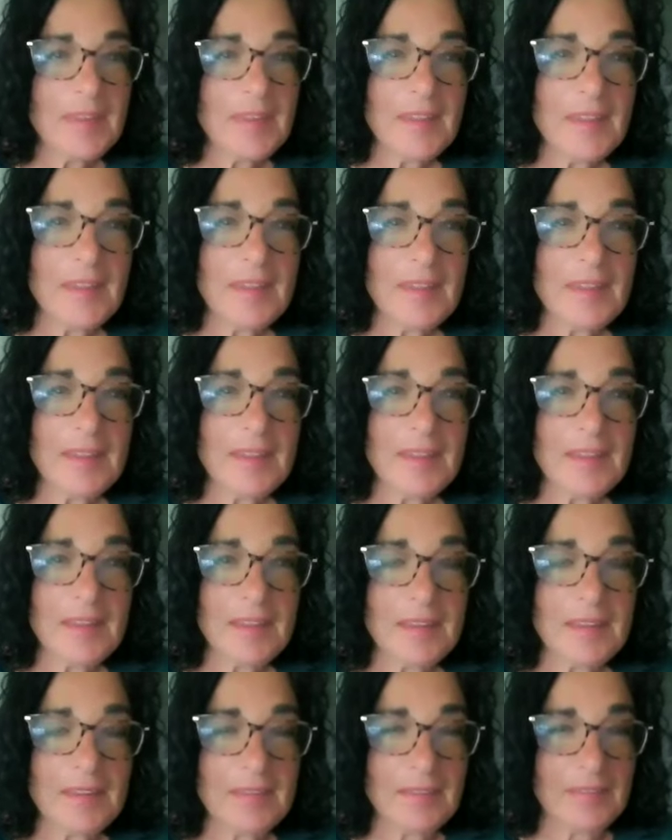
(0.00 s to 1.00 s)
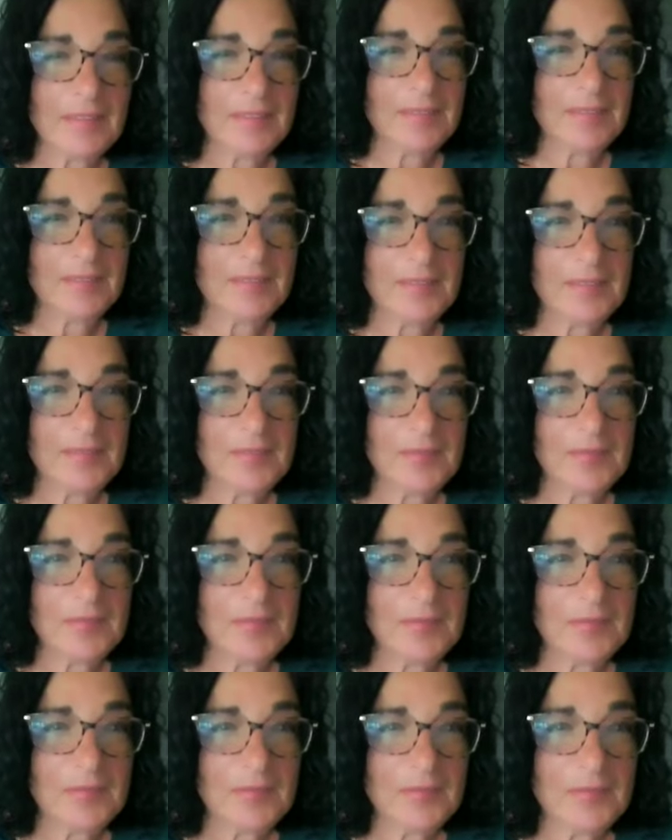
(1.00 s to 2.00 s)

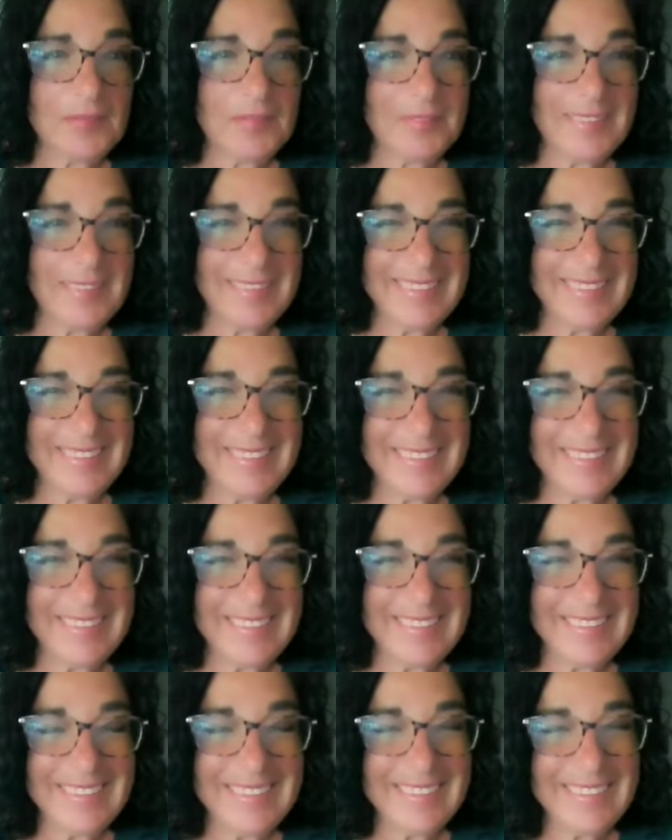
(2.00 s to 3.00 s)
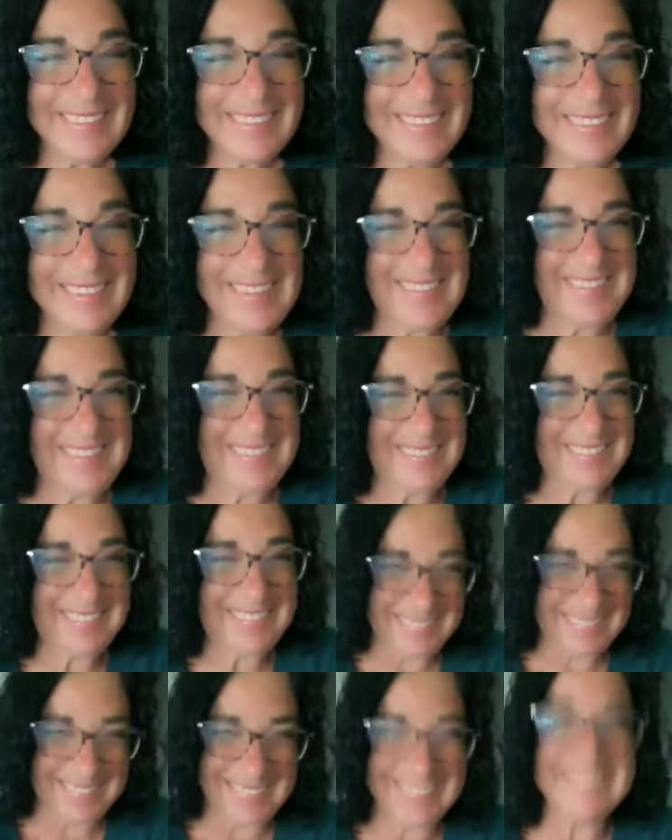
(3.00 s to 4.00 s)

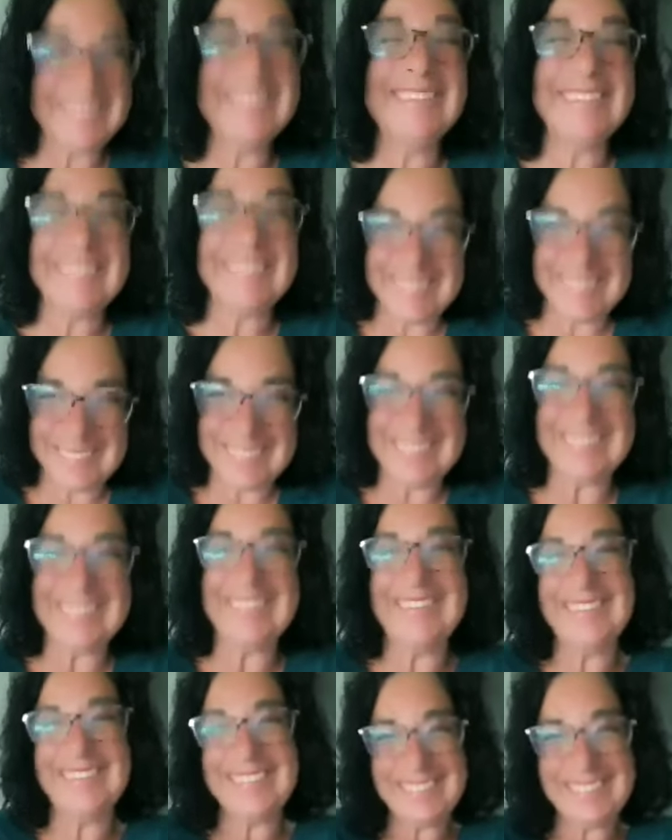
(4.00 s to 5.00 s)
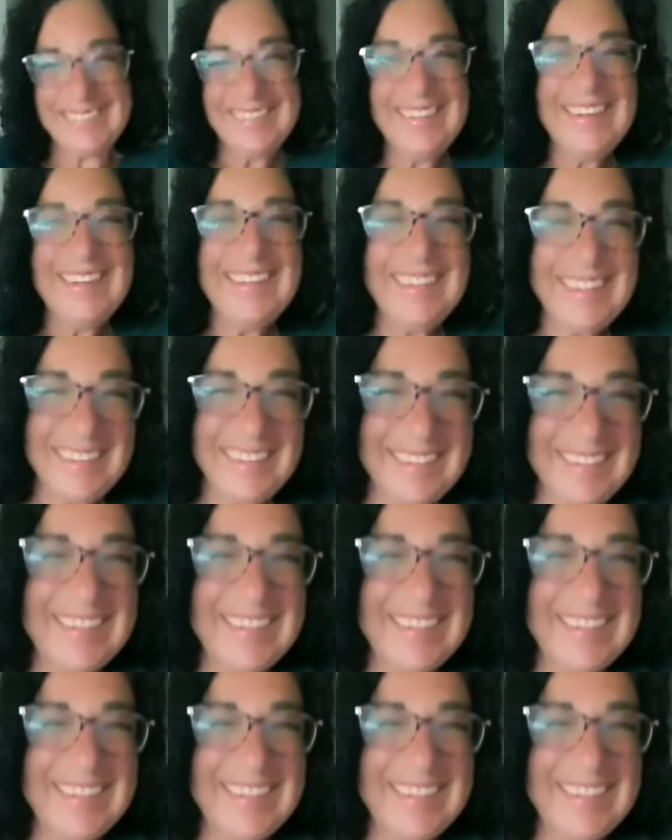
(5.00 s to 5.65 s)
The person shown says nothing.